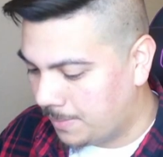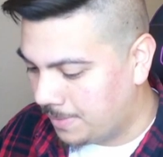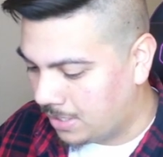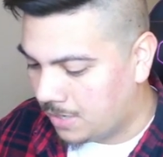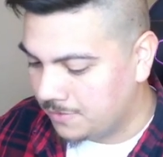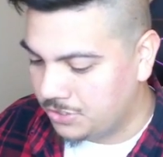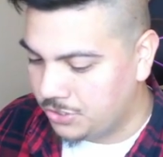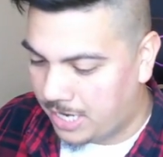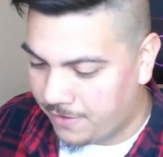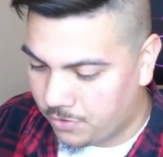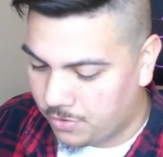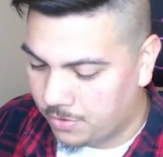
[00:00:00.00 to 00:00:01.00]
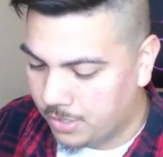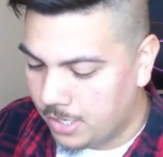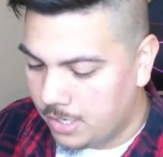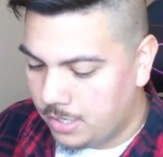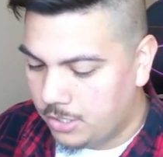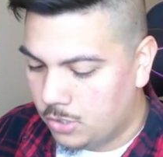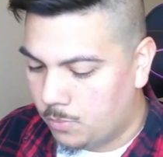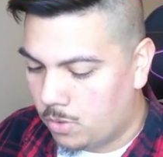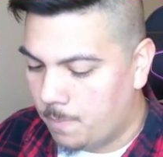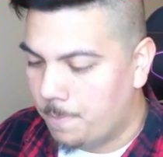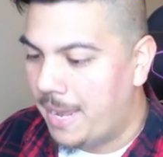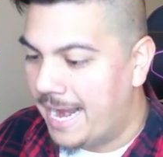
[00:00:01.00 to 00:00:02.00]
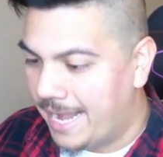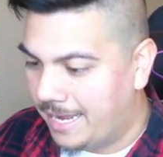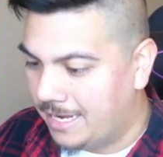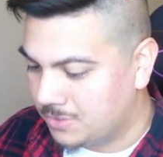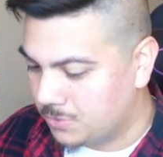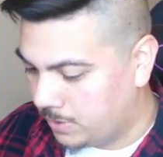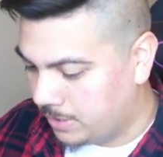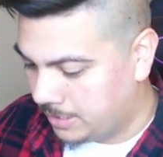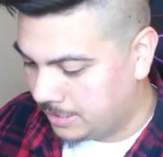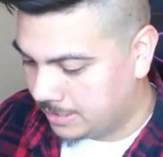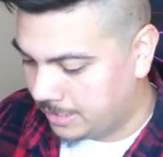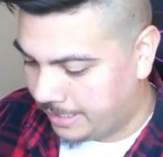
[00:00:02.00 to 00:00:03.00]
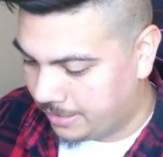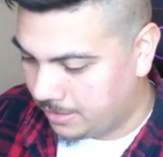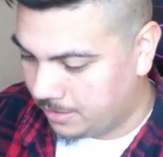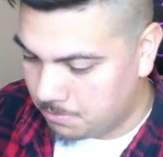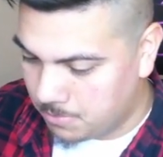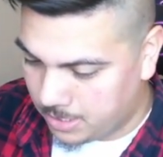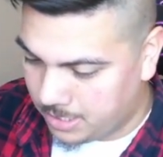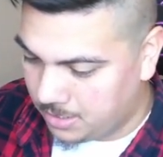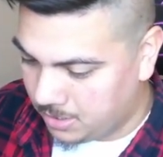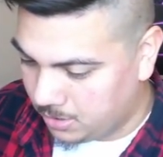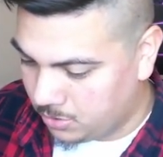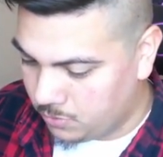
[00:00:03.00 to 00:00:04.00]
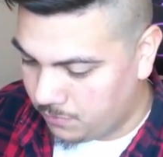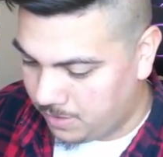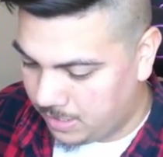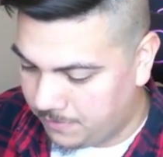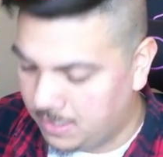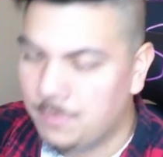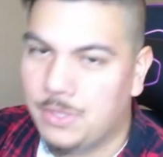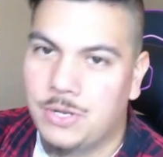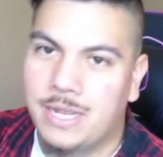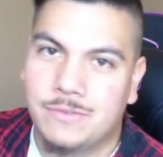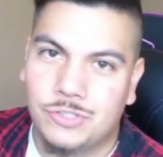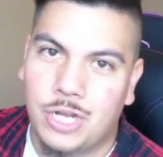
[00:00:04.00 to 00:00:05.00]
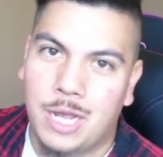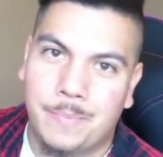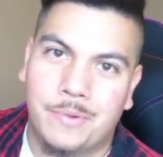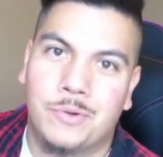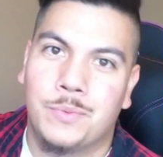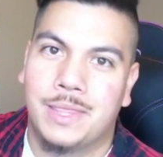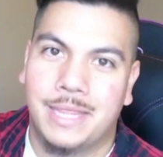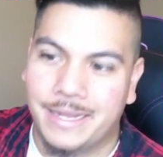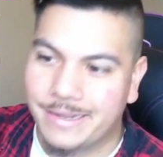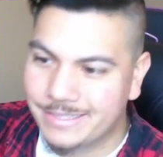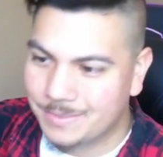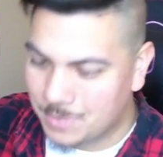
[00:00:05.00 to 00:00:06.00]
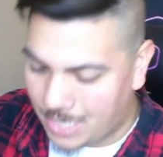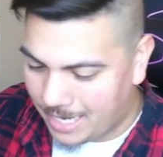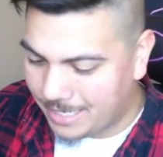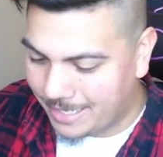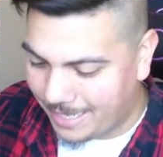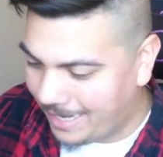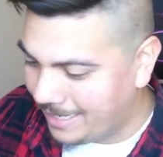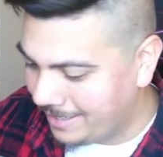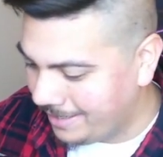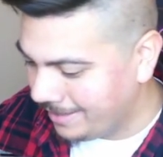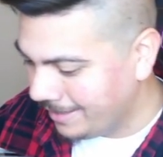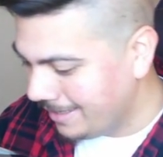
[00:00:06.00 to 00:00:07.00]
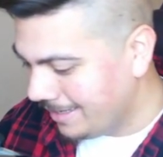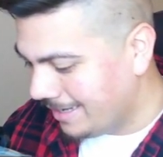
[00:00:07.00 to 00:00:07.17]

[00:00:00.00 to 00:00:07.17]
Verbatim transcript: I mean, obviously you have your your more badass ones like Monkey D. Luffy and everything. But then you have Chopper with like some cotton candy.